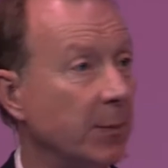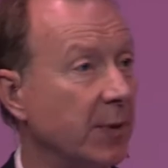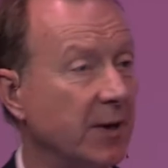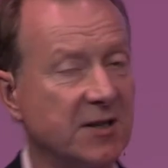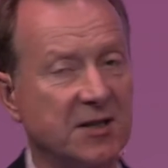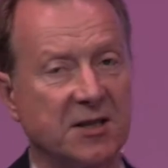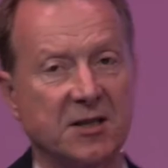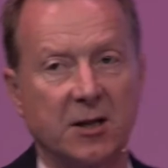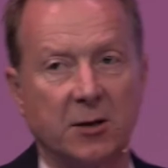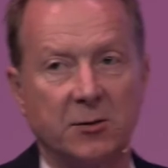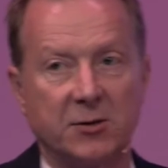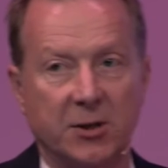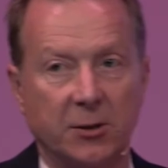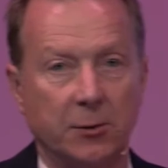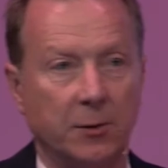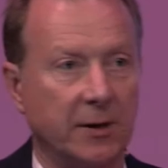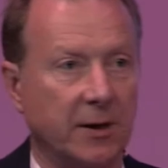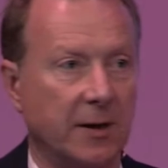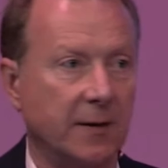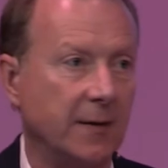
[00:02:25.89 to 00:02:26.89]
Because there's no
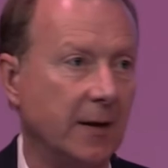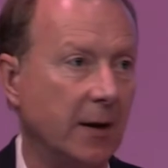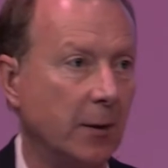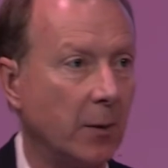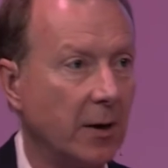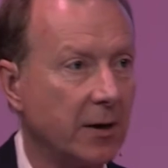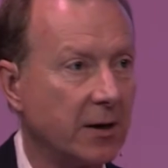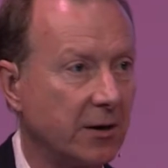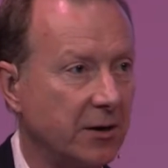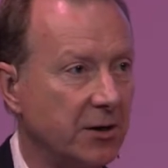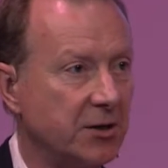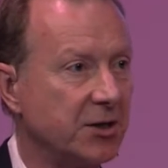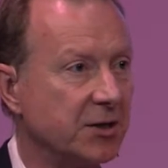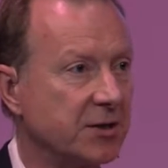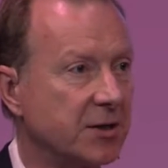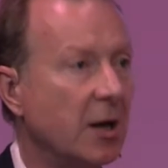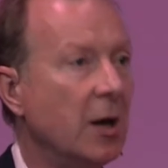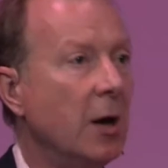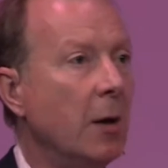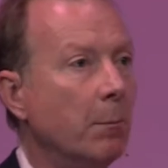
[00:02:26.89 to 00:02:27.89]
tooling in there, why can't you
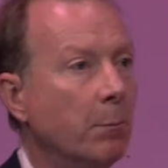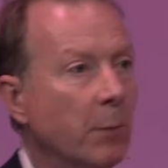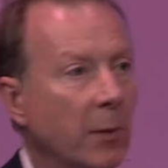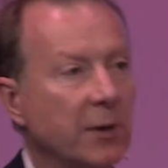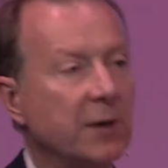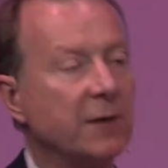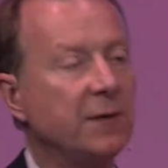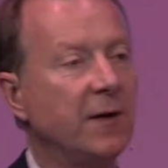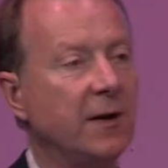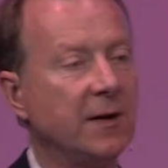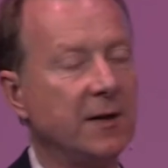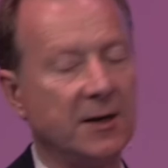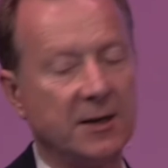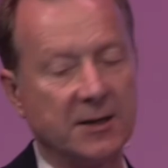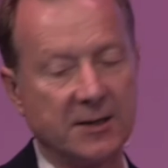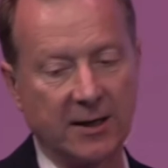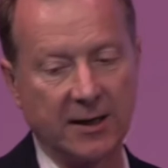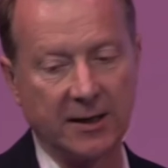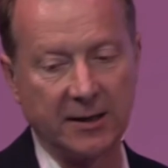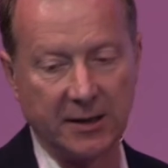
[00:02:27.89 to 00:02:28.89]
just modify the
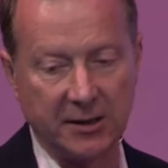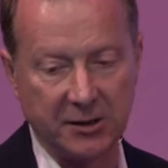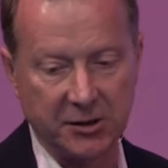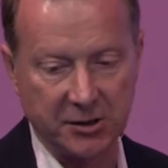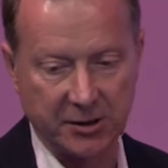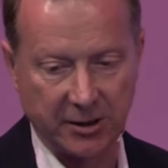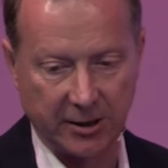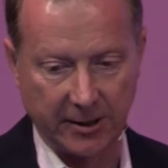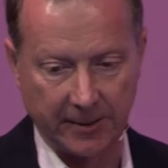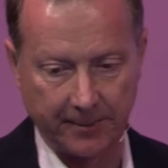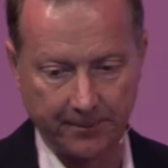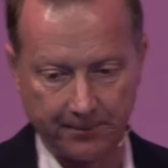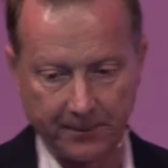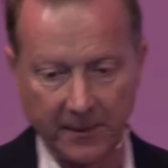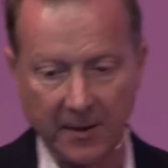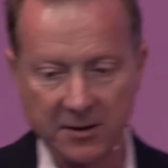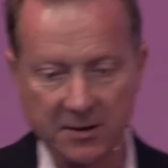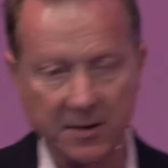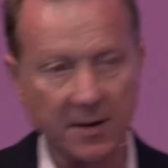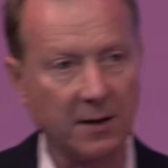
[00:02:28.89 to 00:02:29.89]
design each time?
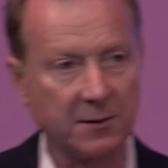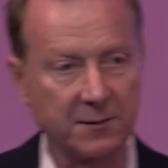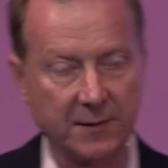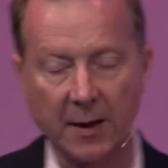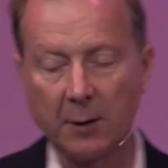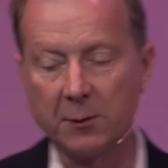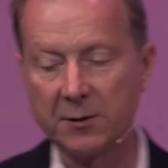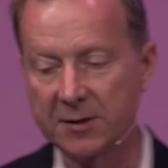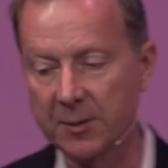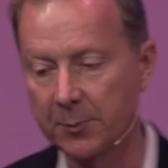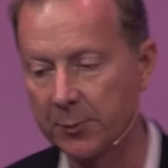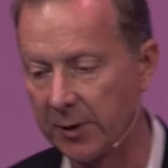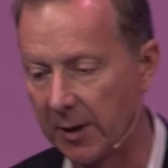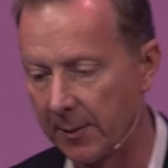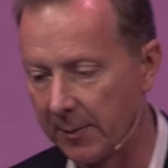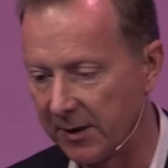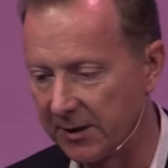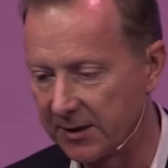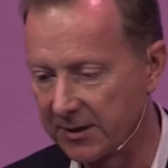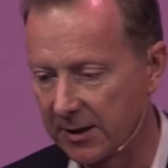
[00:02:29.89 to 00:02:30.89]
So that was the
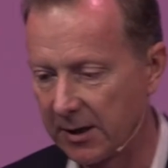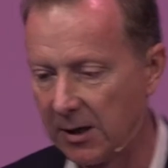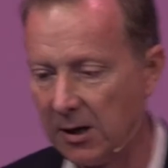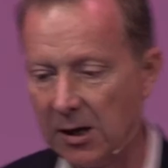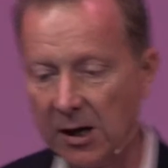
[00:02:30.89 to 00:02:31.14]
premise.